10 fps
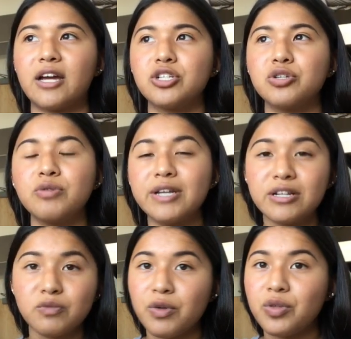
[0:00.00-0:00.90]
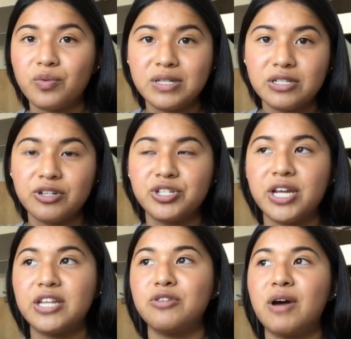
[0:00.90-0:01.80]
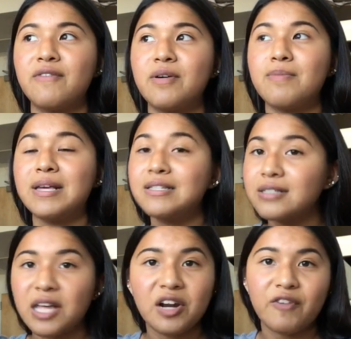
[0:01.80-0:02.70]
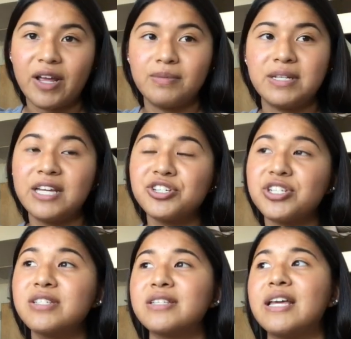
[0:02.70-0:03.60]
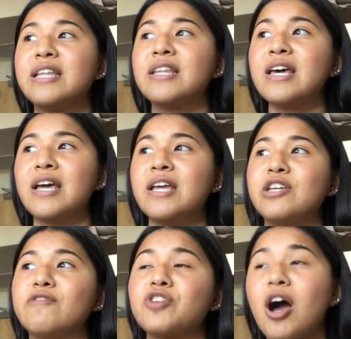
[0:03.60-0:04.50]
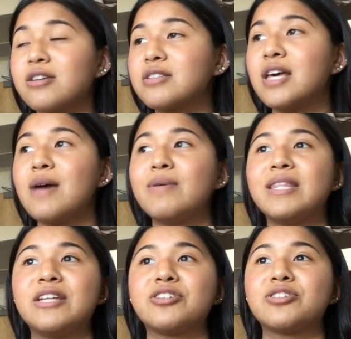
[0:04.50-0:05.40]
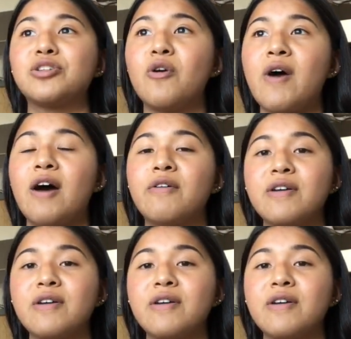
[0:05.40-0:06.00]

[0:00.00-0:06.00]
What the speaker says: 2 years worth of research and you have amazing letter recommendations and you've talked to them and they just know how